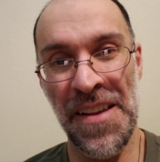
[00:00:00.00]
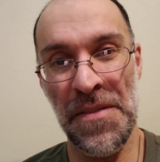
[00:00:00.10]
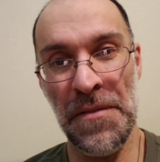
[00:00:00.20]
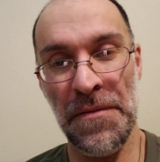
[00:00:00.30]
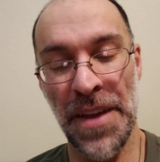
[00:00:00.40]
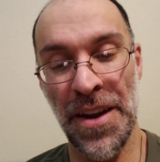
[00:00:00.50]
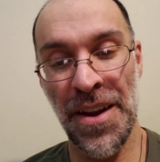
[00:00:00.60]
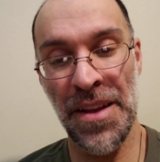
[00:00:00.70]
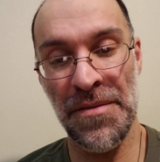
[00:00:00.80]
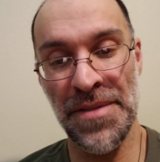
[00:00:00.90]
The fear
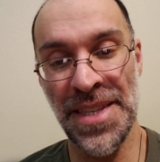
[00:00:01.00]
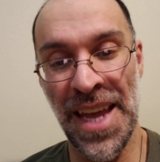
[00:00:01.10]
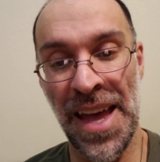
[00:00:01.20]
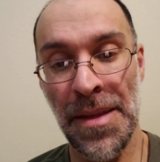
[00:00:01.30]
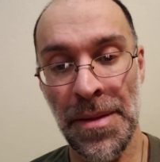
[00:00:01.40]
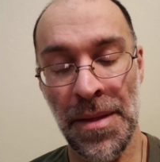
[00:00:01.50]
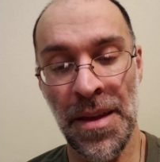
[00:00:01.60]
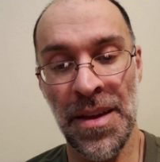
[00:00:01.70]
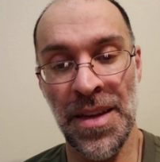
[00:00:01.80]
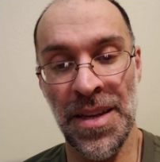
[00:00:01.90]
of death
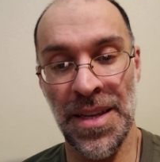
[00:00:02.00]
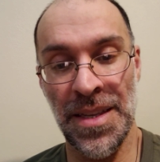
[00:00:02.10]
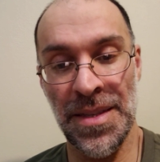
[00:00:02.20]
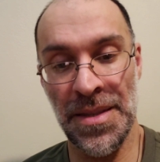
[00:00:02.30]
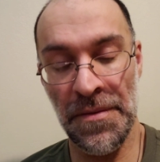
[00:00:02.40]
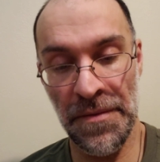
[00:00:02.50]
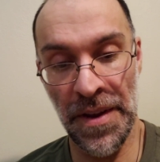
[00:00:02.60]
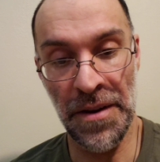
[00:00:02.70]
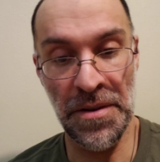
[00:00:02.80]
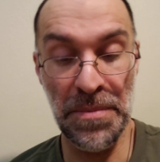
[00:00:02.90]
is the
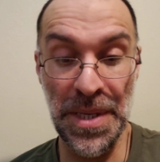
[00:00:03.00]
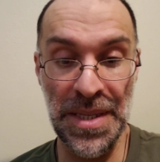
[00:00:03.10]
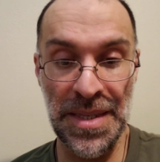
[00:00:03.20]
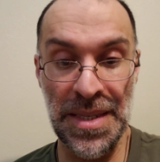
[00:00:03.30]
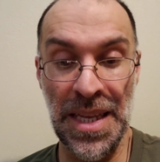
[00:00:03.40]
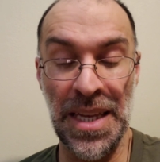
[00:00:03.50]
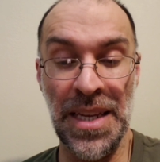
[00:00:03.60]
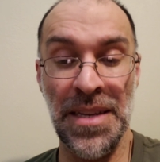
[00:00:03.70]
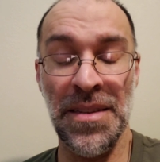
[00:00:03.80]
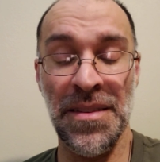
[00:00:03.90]
fear to be
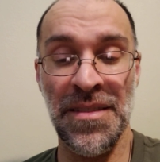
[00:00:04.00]
seen.